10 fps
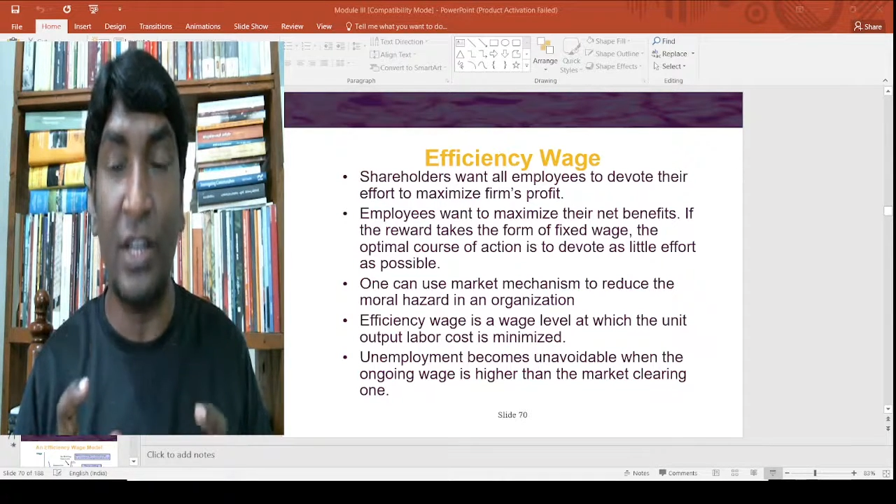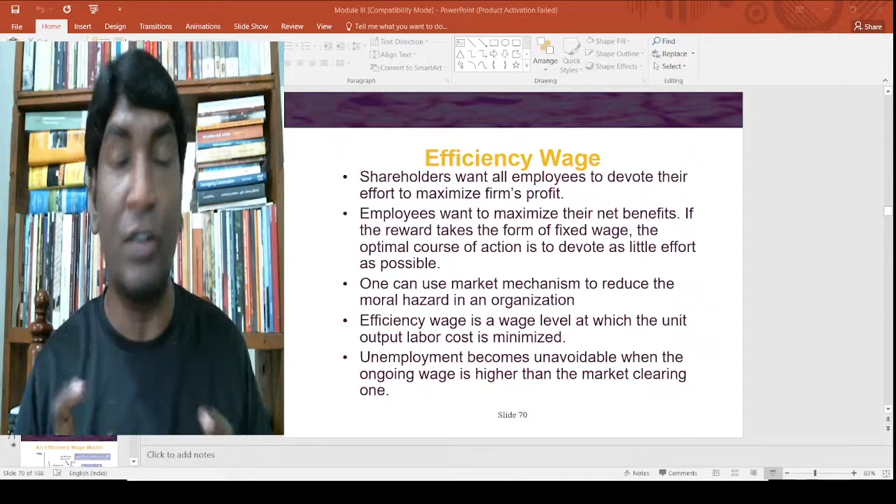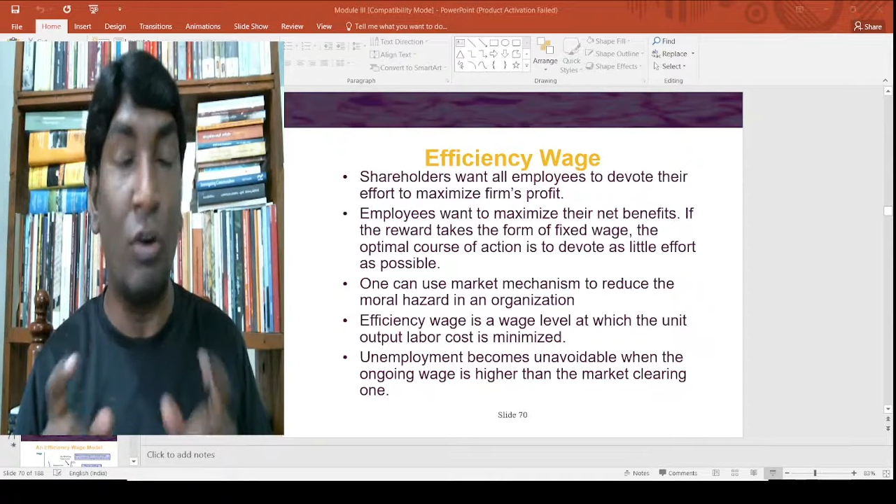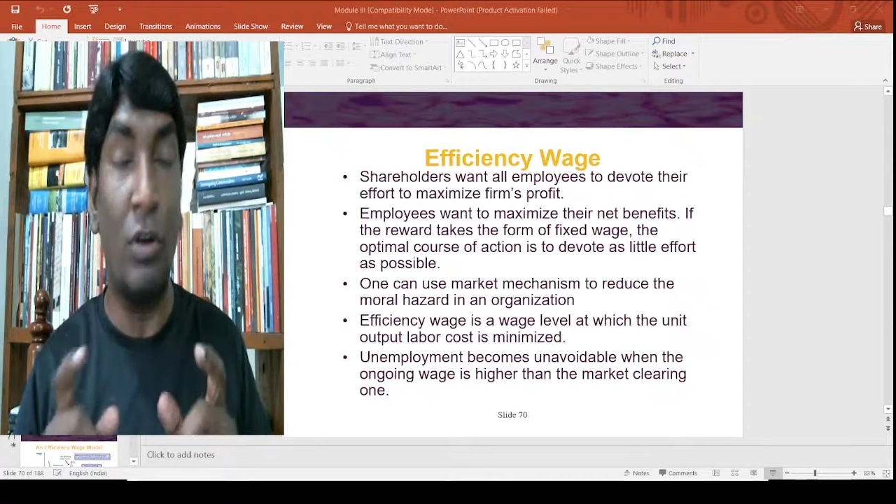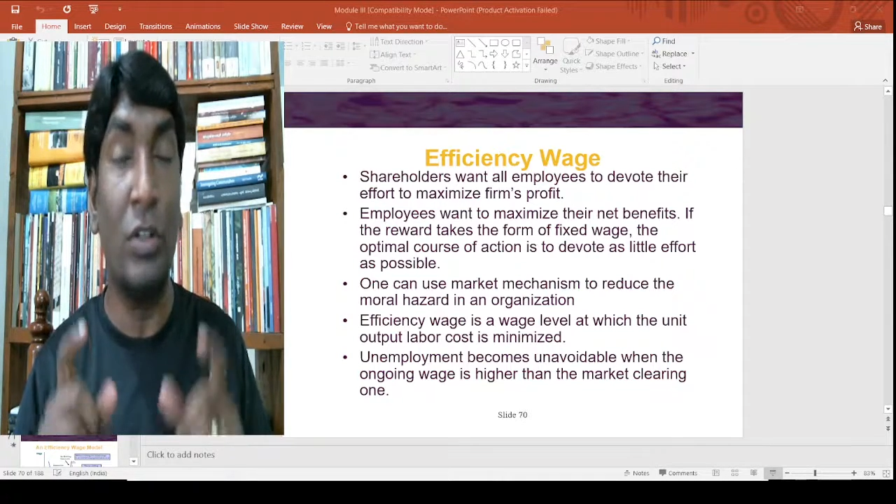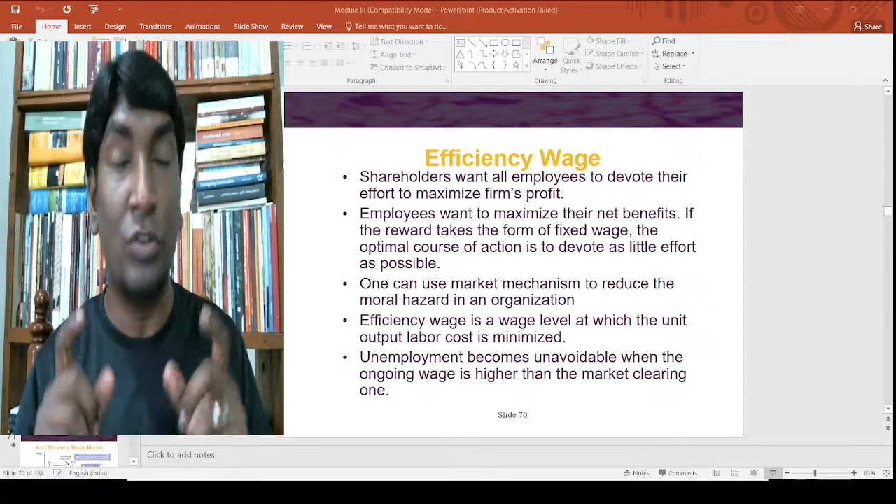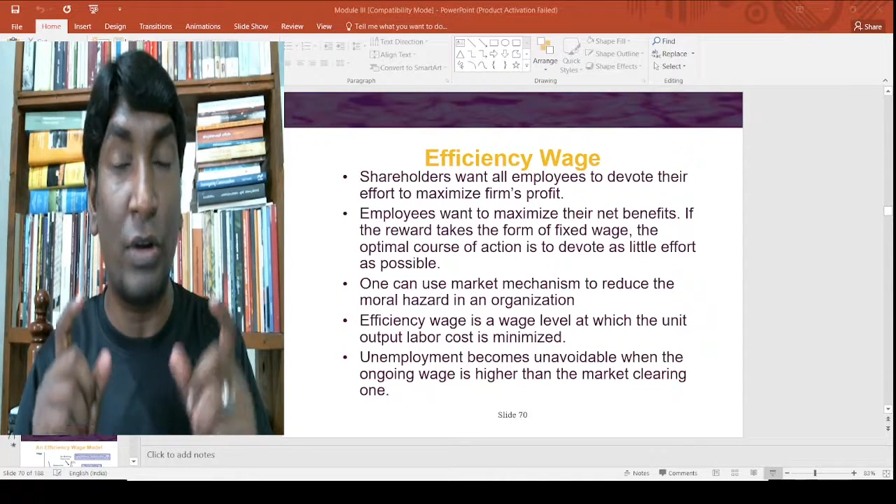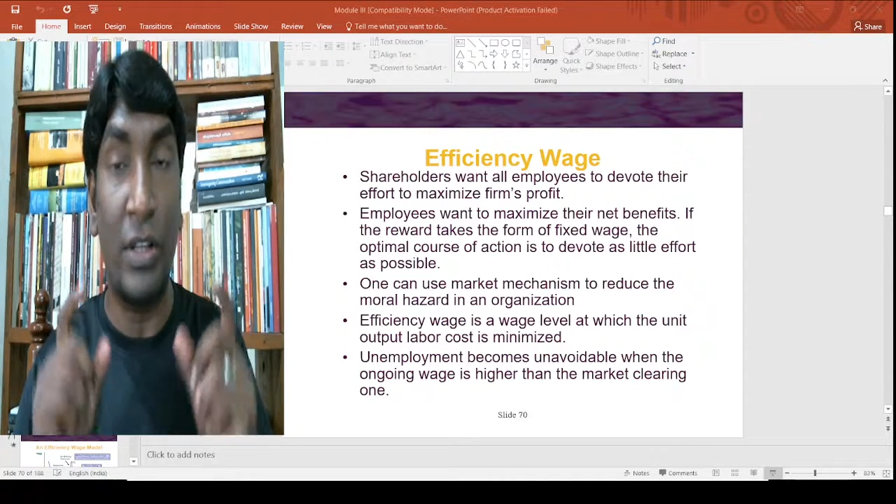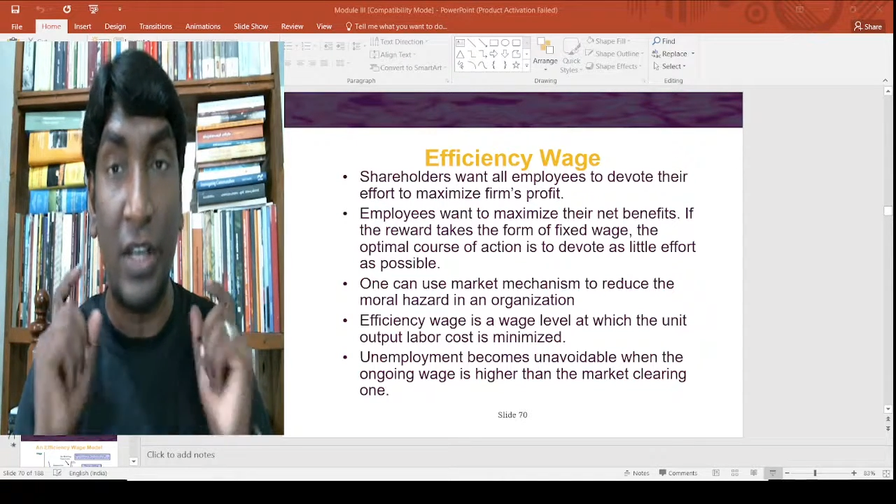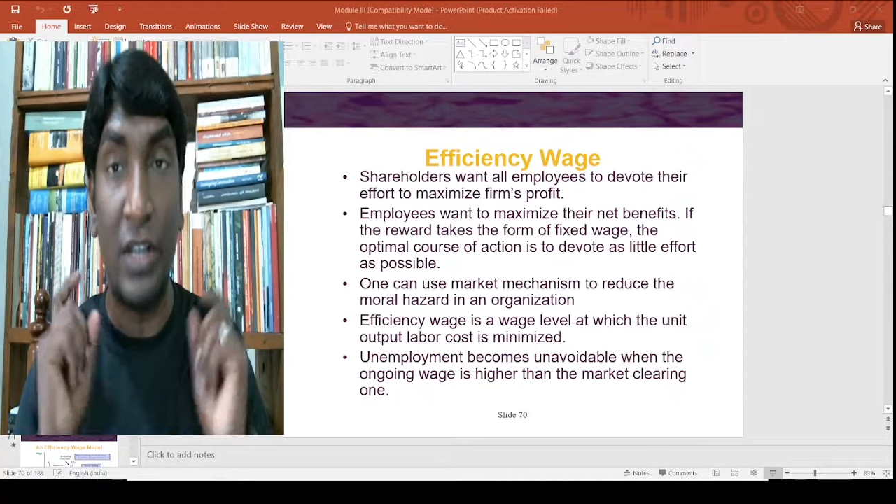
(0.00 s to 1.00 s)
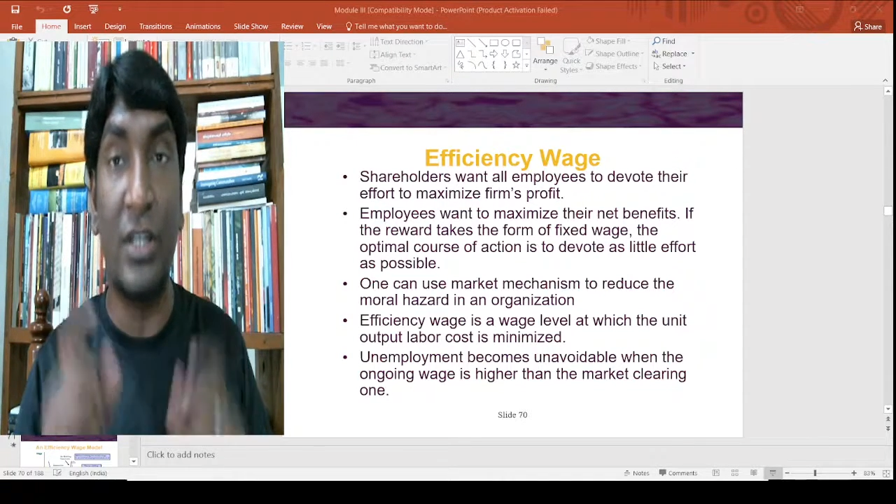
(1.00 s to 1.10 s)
not sorry, there is an